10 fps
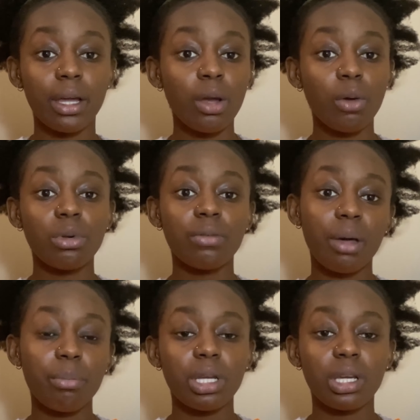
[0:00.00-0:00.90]

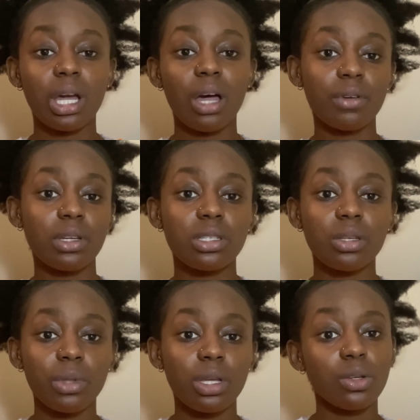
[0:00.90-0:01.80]
revamping and having
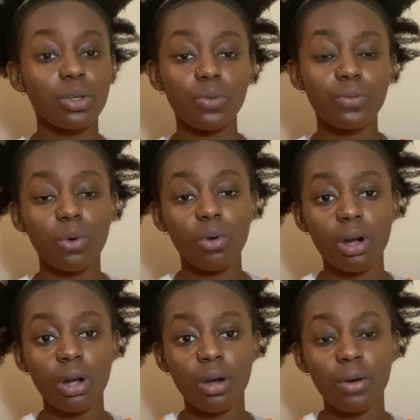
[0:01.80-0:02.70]
something new
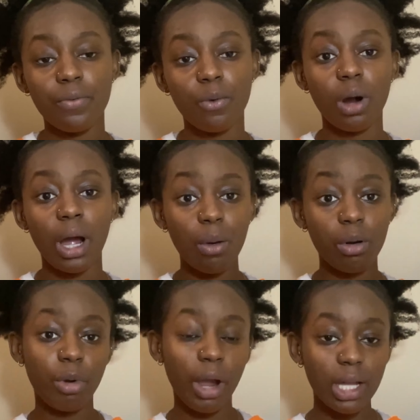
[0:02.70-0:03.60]
for our
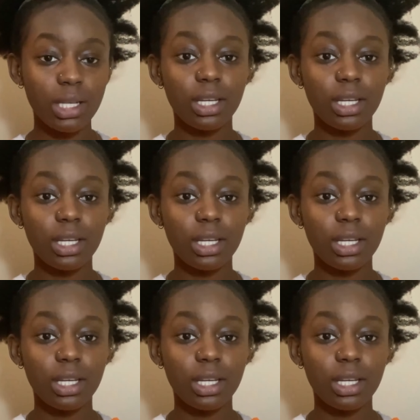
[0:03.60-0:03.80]
brand.